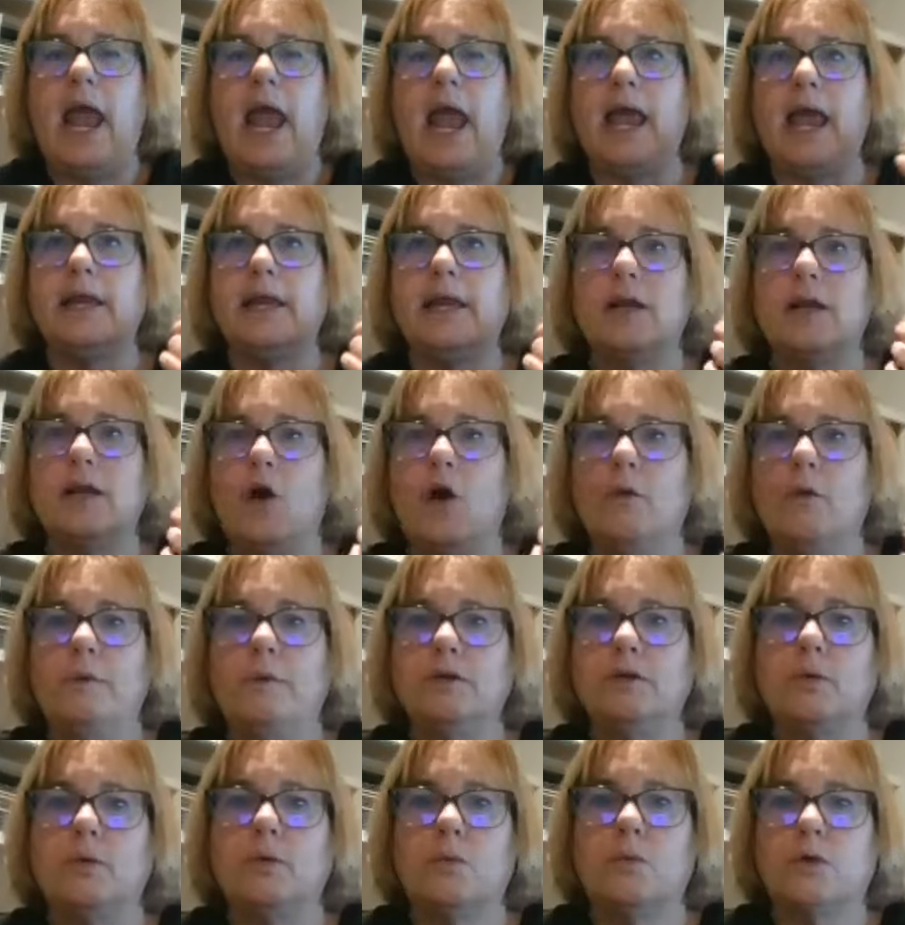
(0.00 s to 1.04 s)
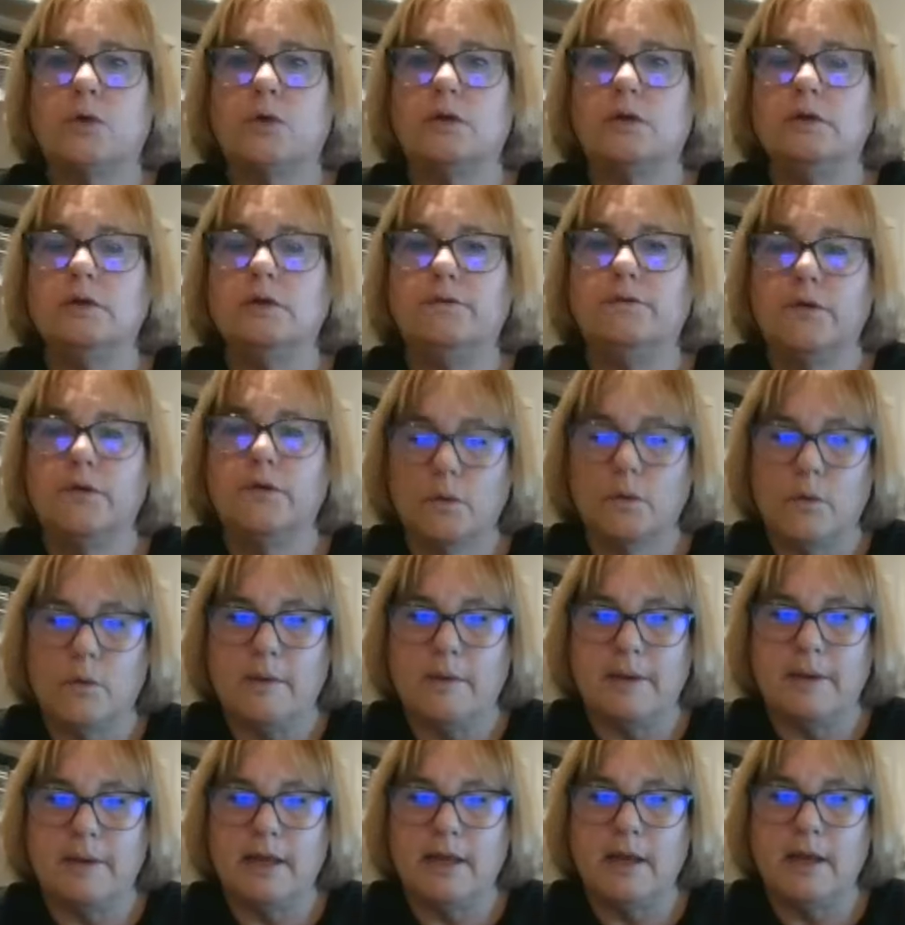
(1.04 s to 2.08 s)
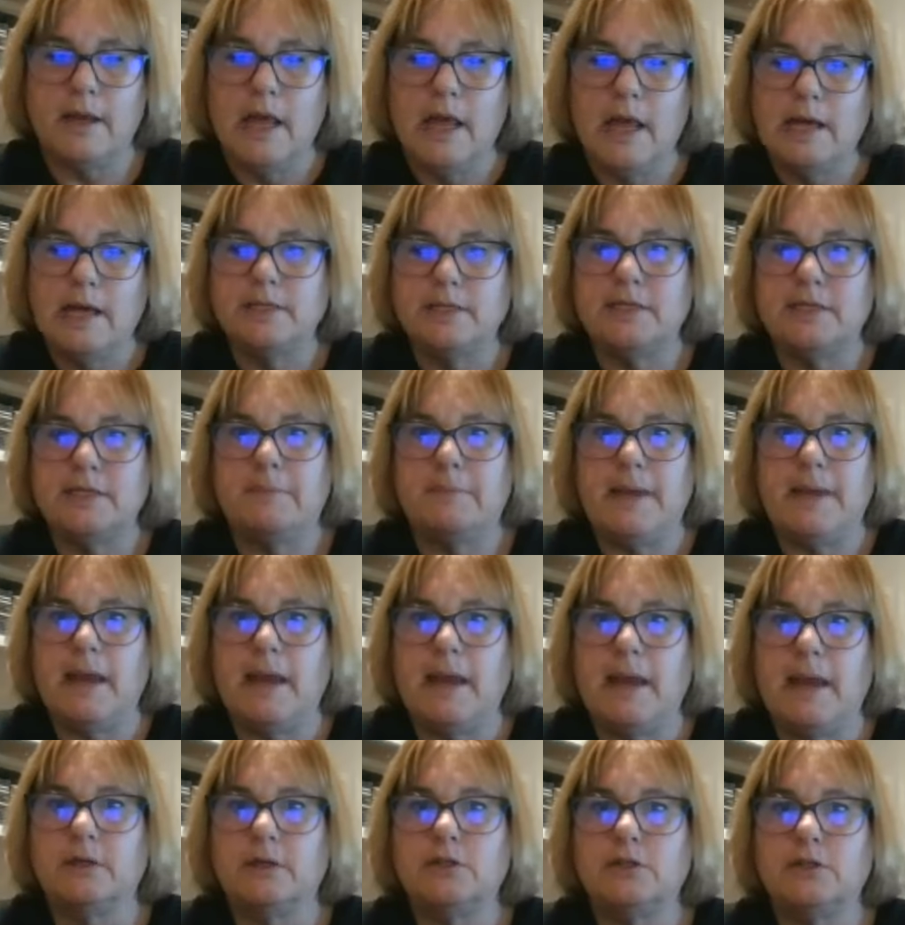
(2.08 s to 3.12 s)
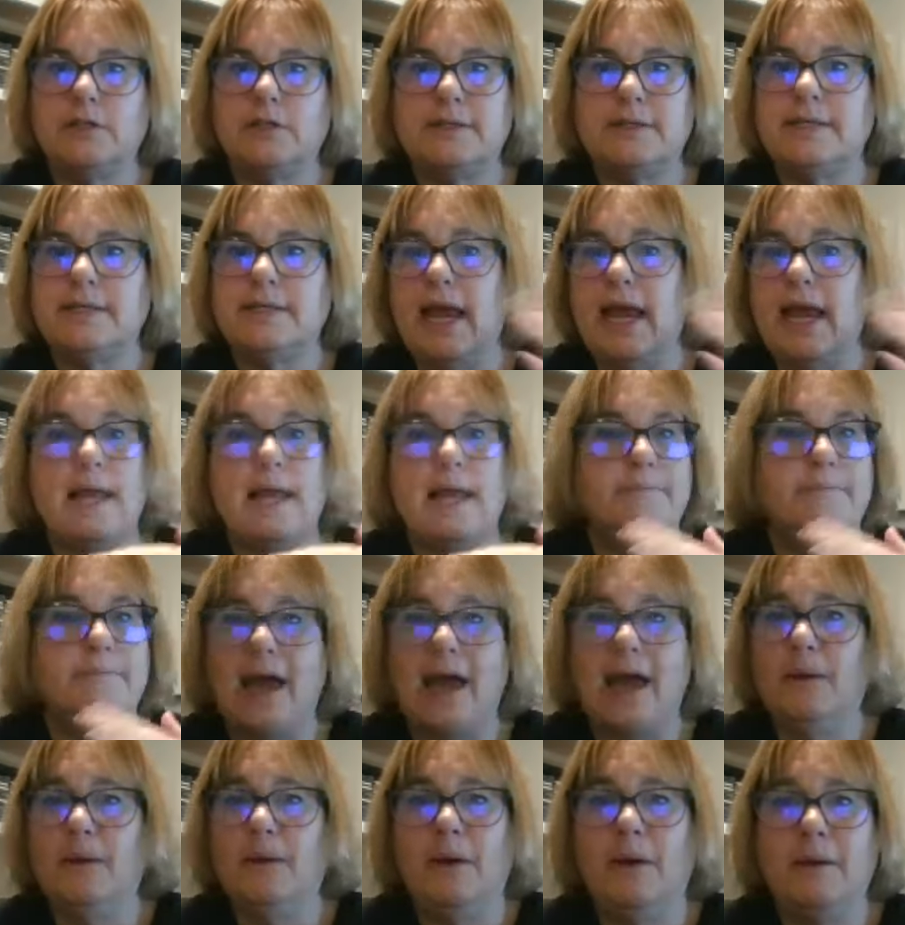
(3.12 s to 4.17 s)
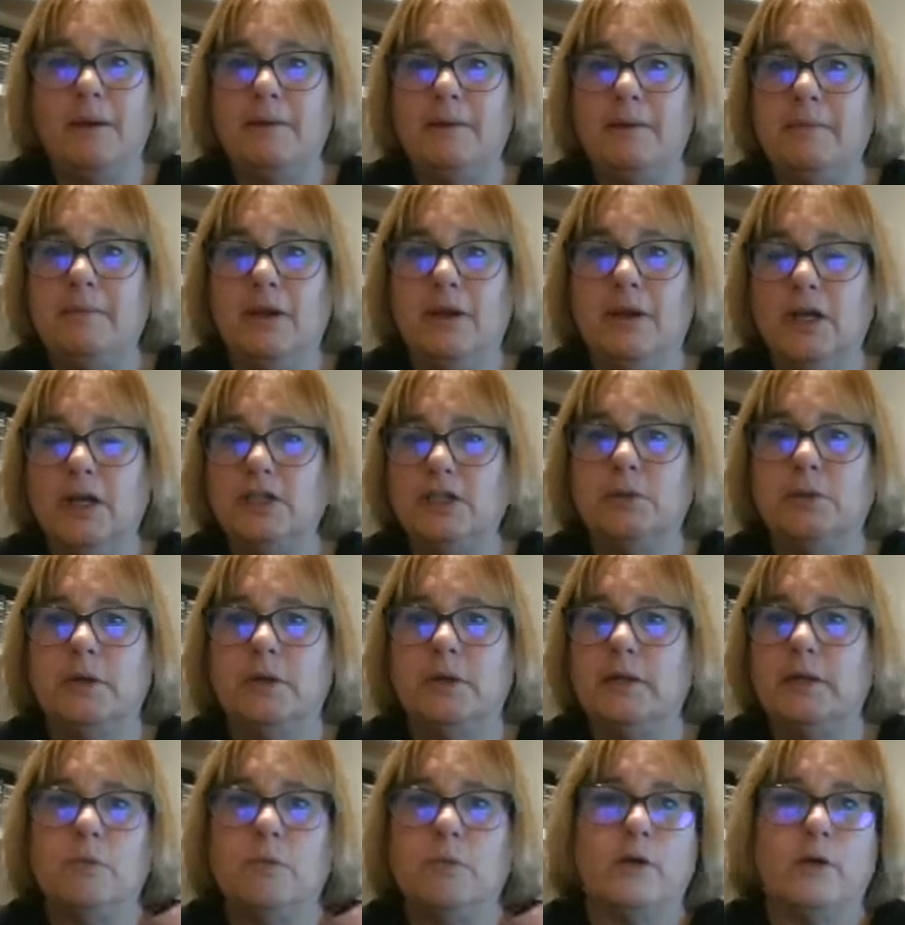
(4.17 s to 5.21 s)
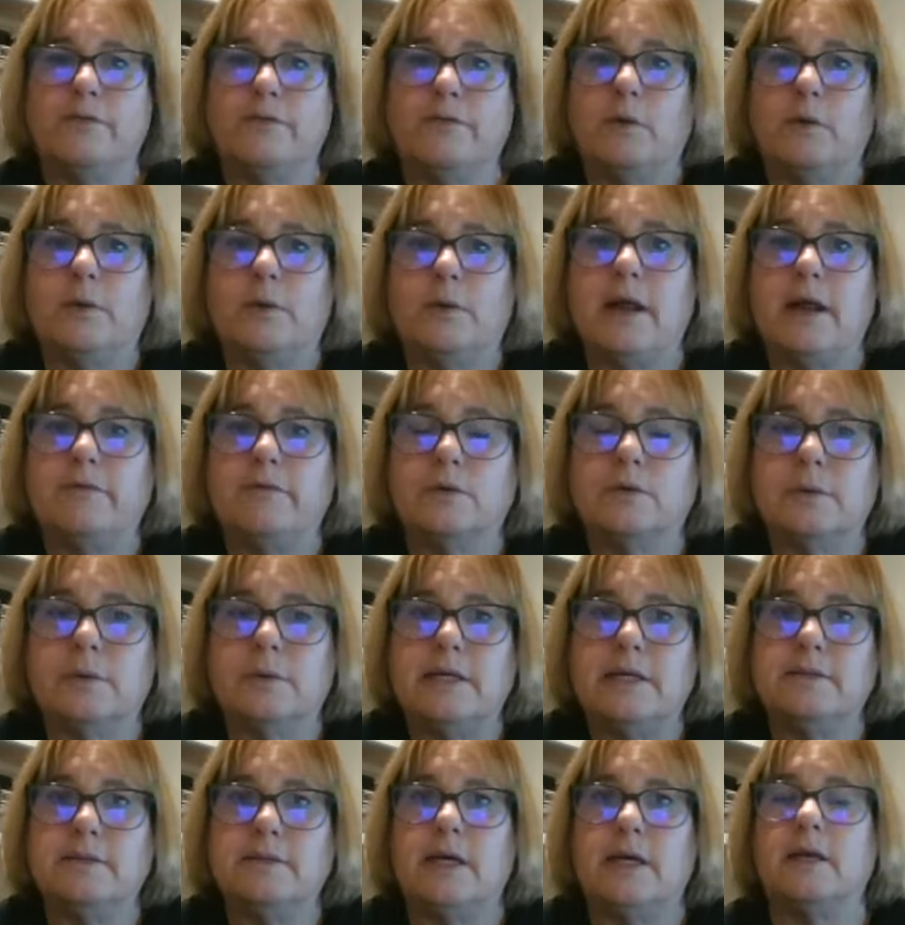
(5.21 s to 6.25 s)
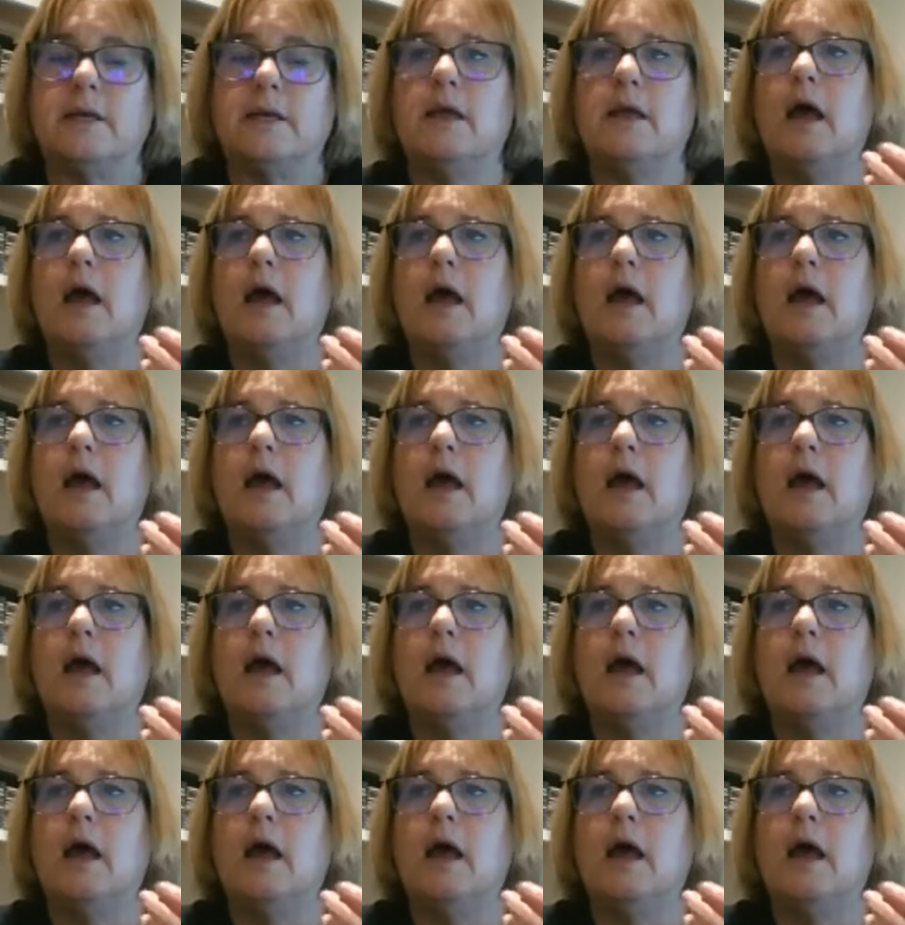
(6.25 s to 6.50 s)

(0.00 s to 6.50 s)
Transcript: And it opened a world for women to be able to say, I don't want to be married to you anymore for whatever reason.